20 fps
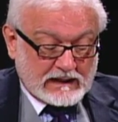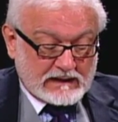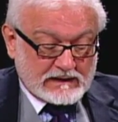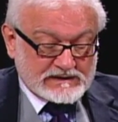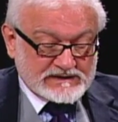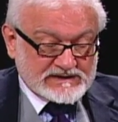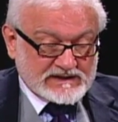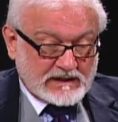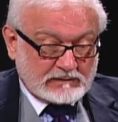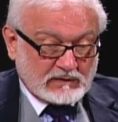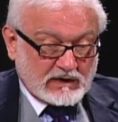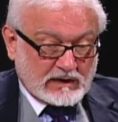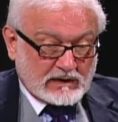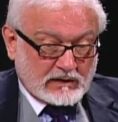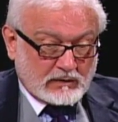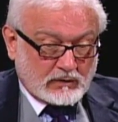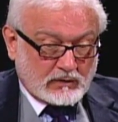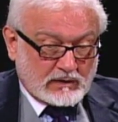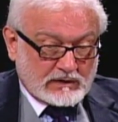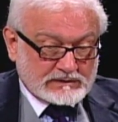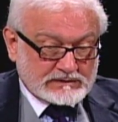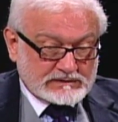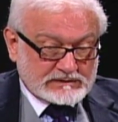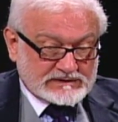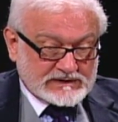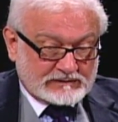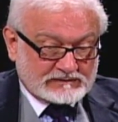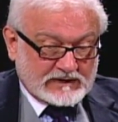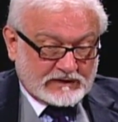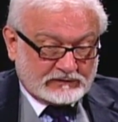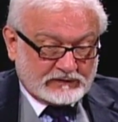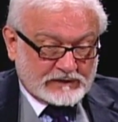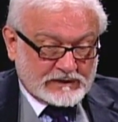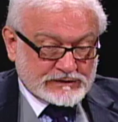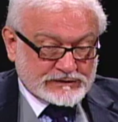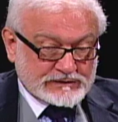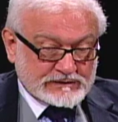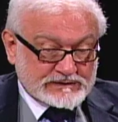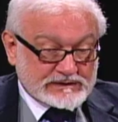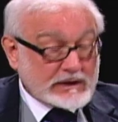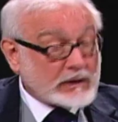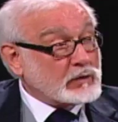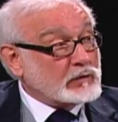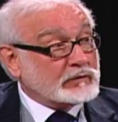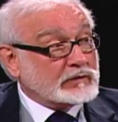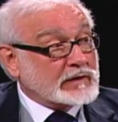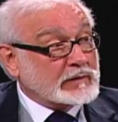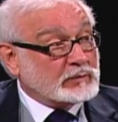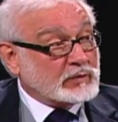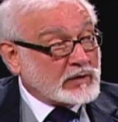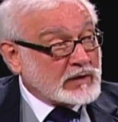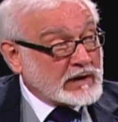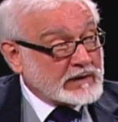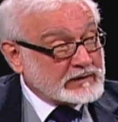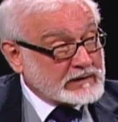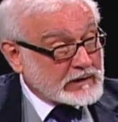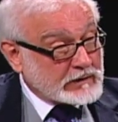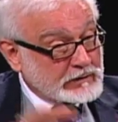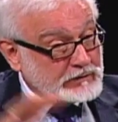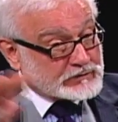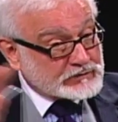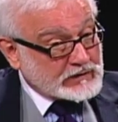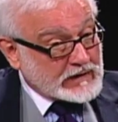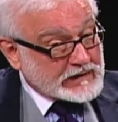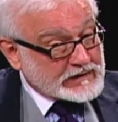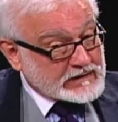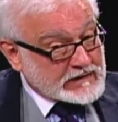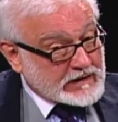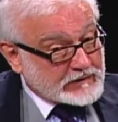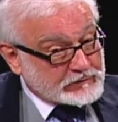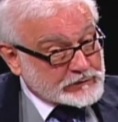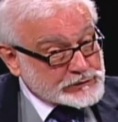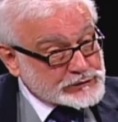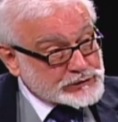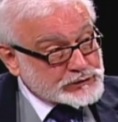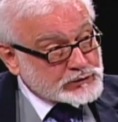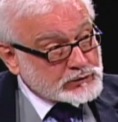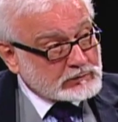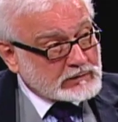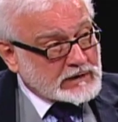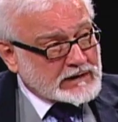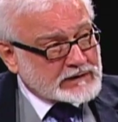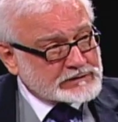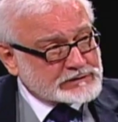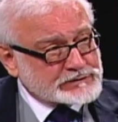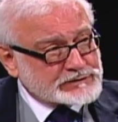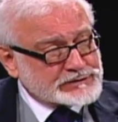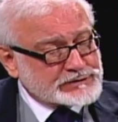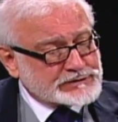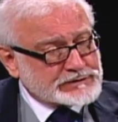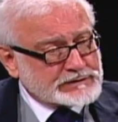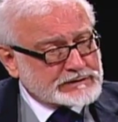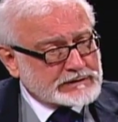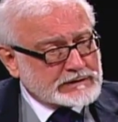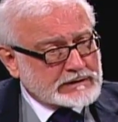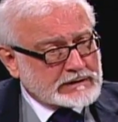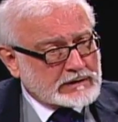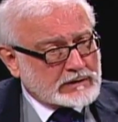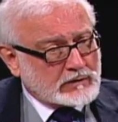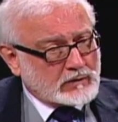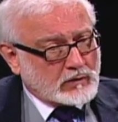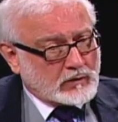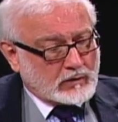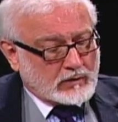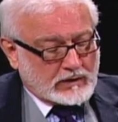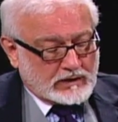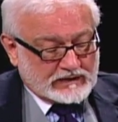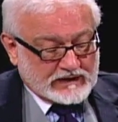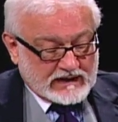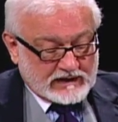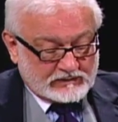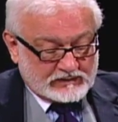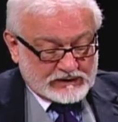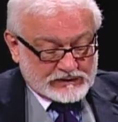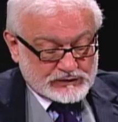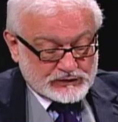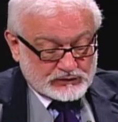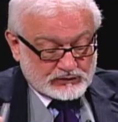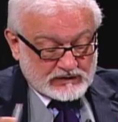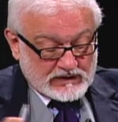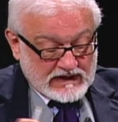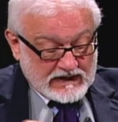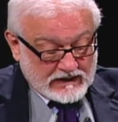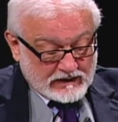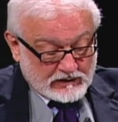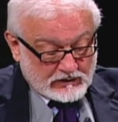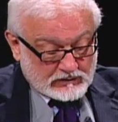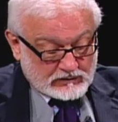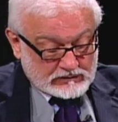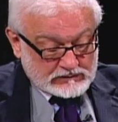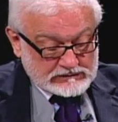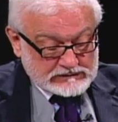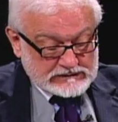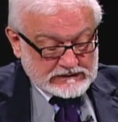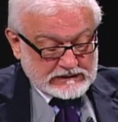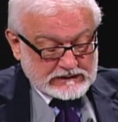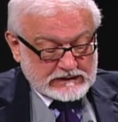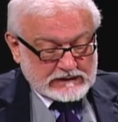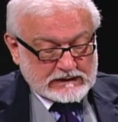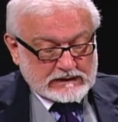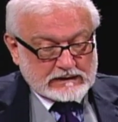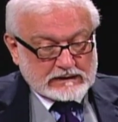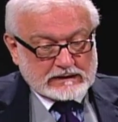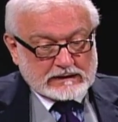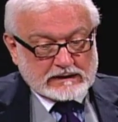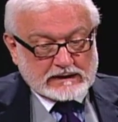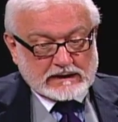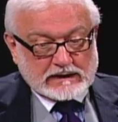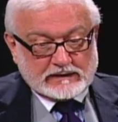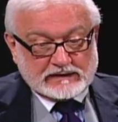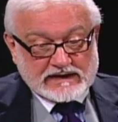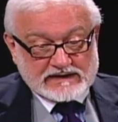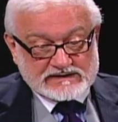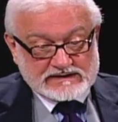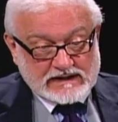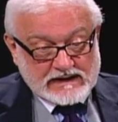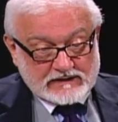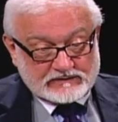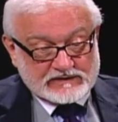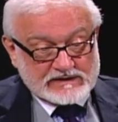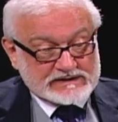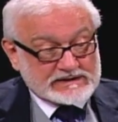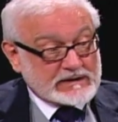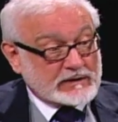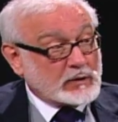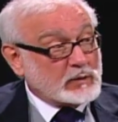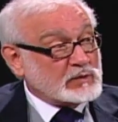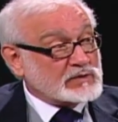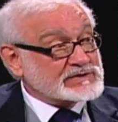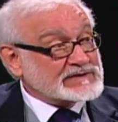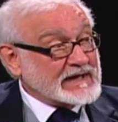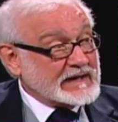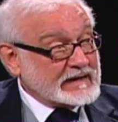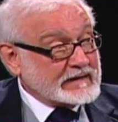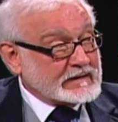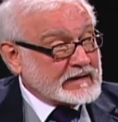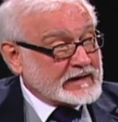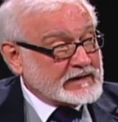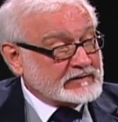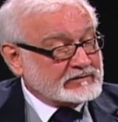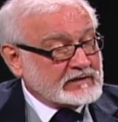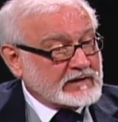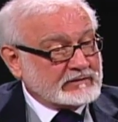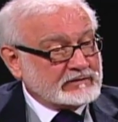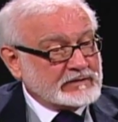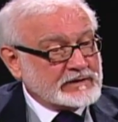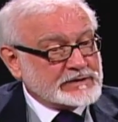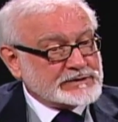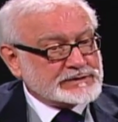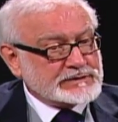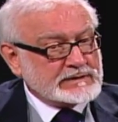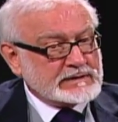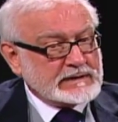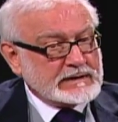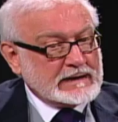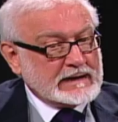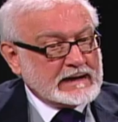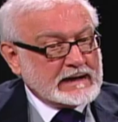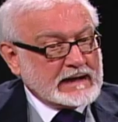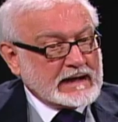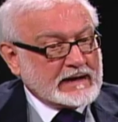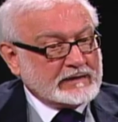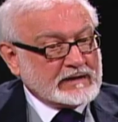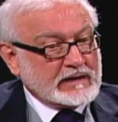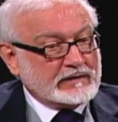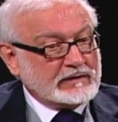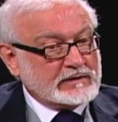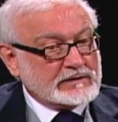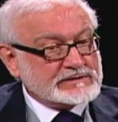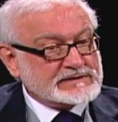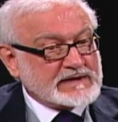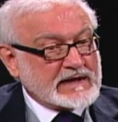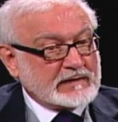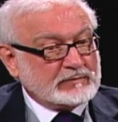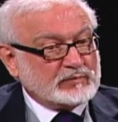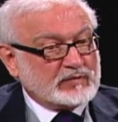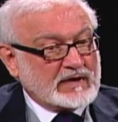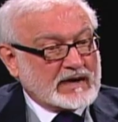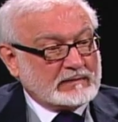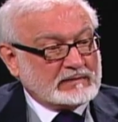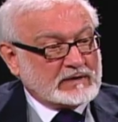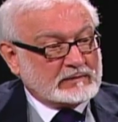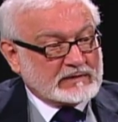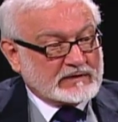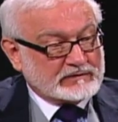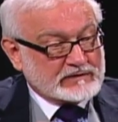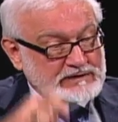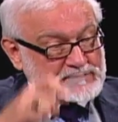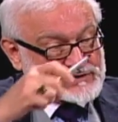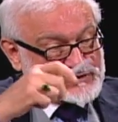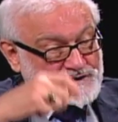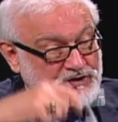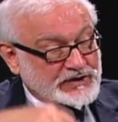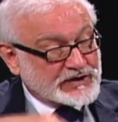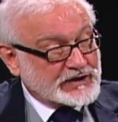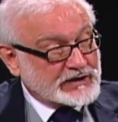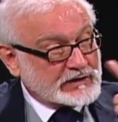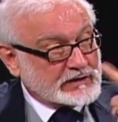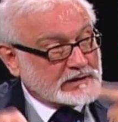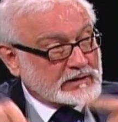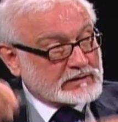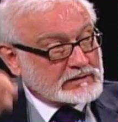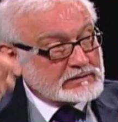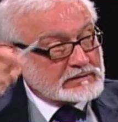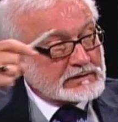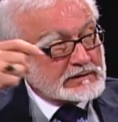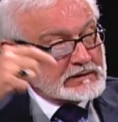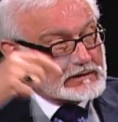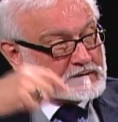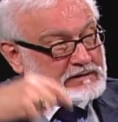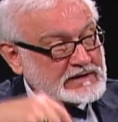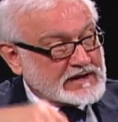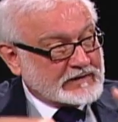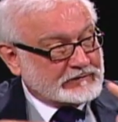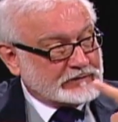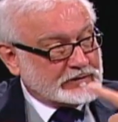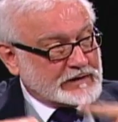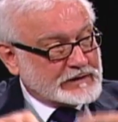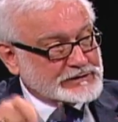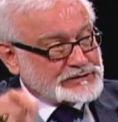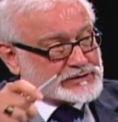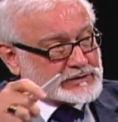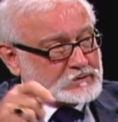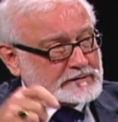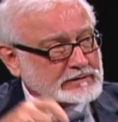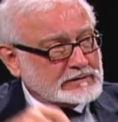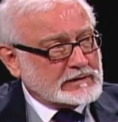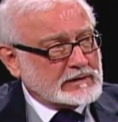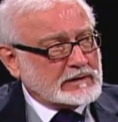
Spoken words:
Some definitions are overly broad. They're trying to cover too much, or they can be too narrow. That's obvious in almost any kind of definition. And then there's that problem of the circular definition